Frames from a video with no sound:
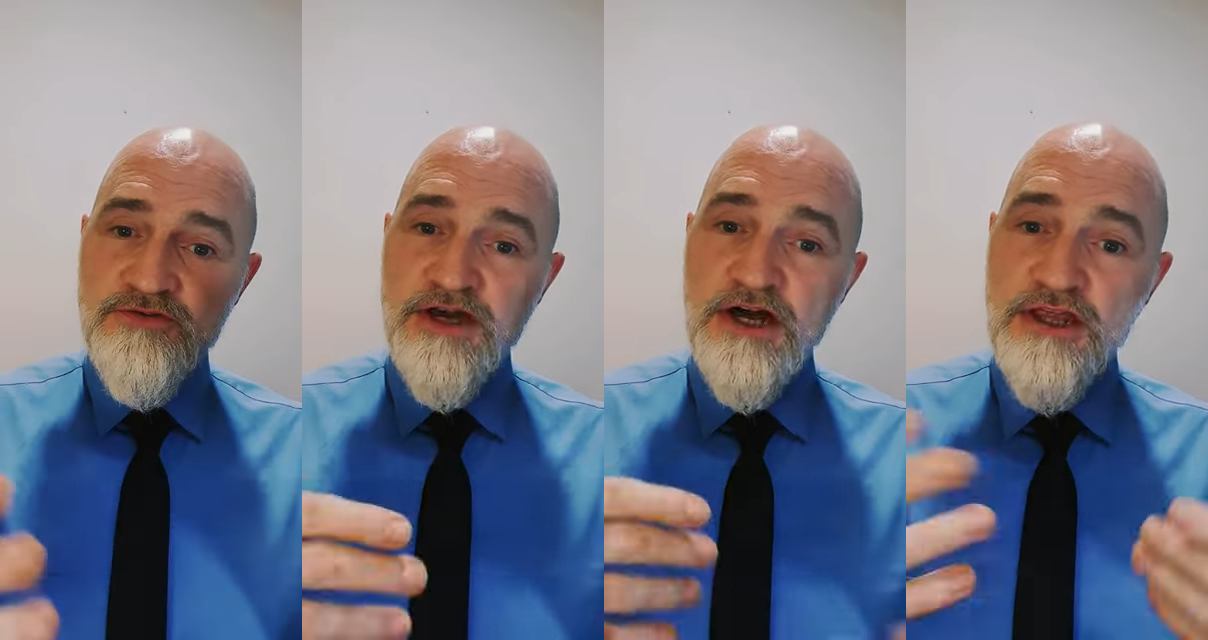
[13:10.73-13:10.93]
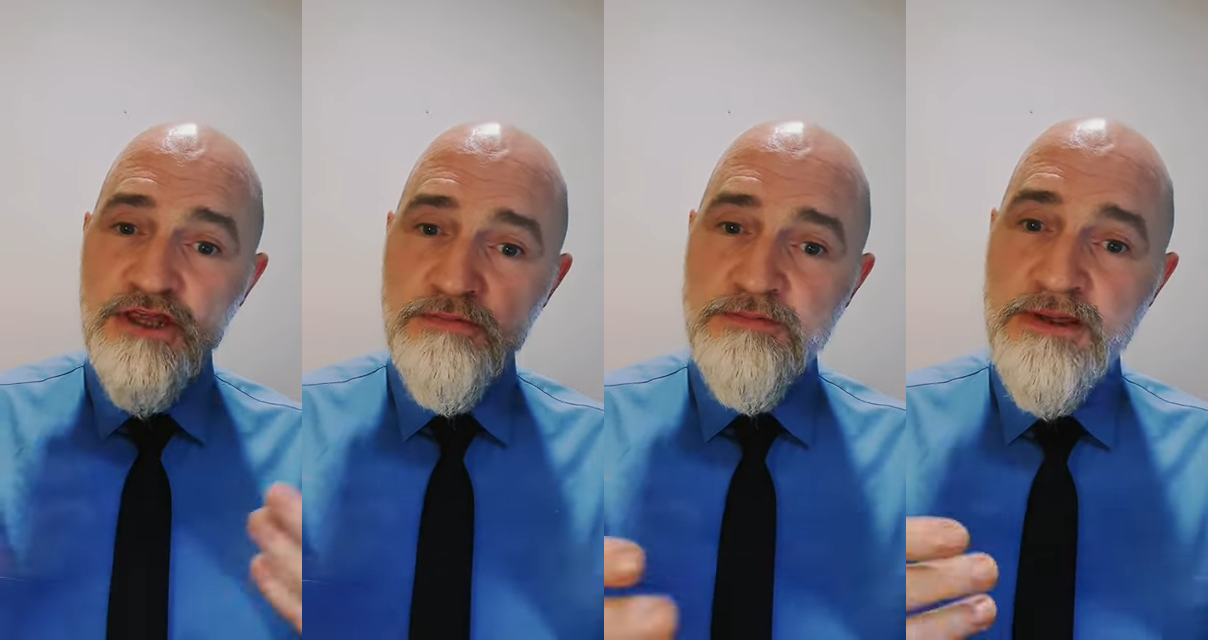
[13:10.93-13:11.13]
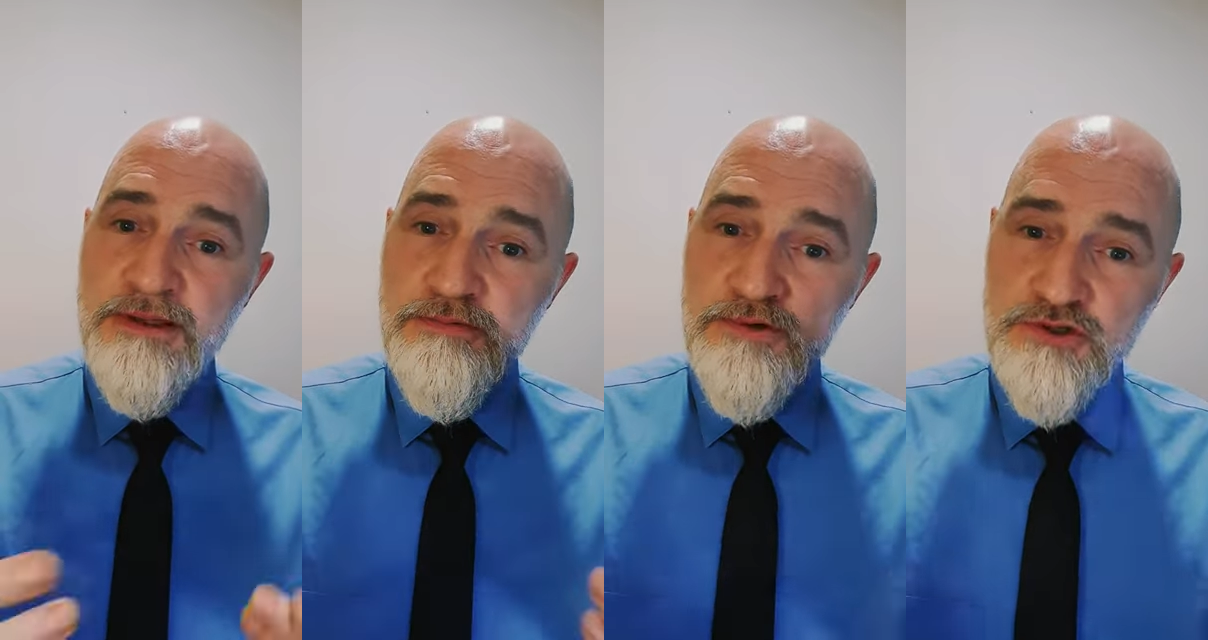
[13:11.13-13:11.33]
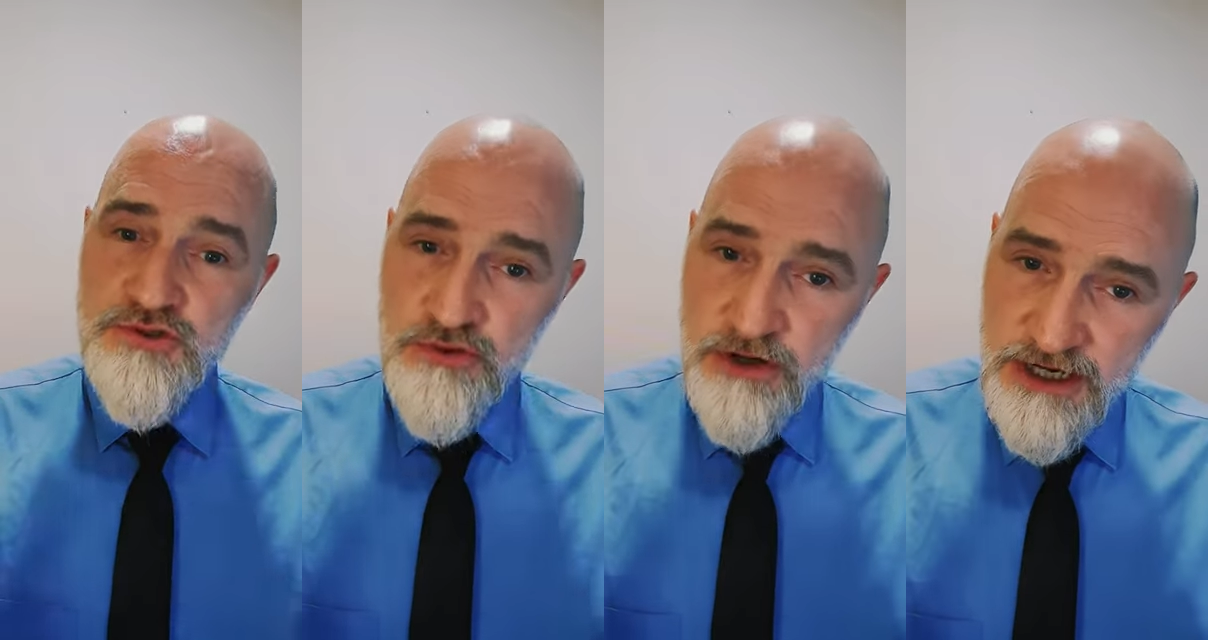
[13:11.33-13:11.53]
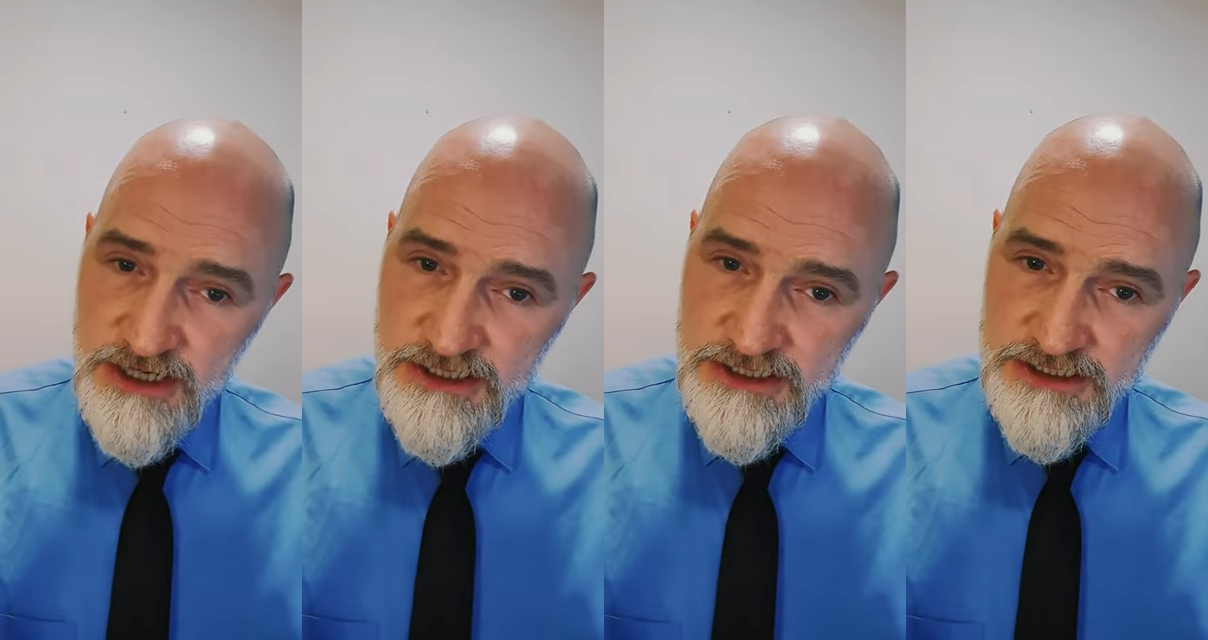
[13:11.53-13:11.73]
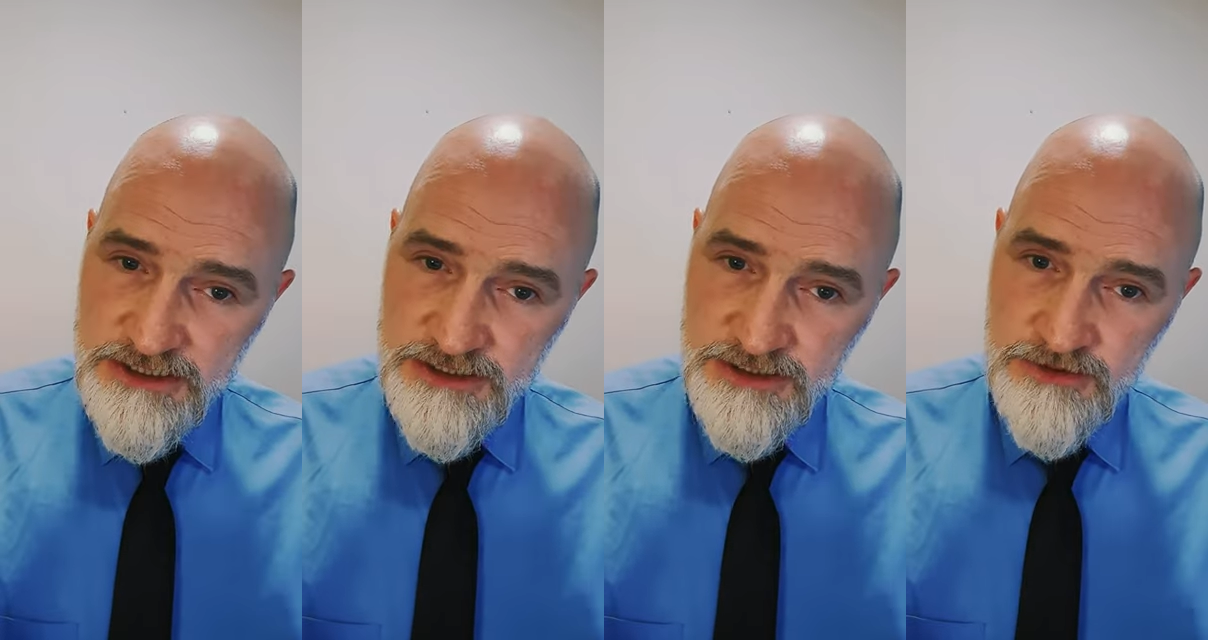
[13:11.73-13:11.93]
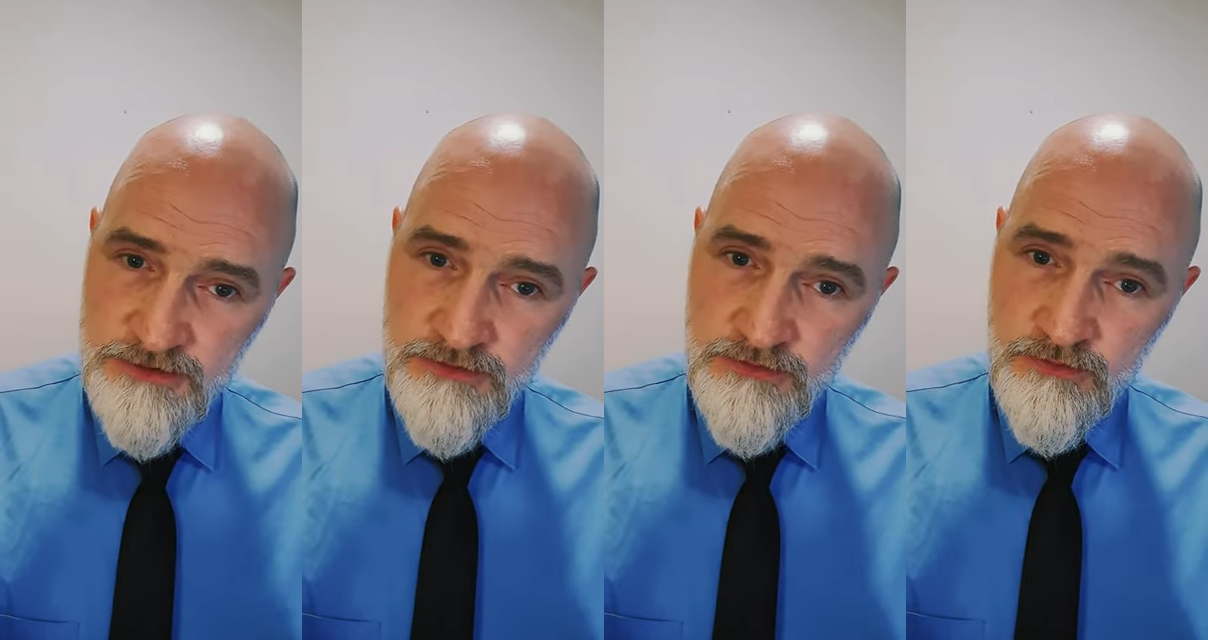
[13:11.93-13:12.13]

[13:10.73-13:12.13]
other people's rights.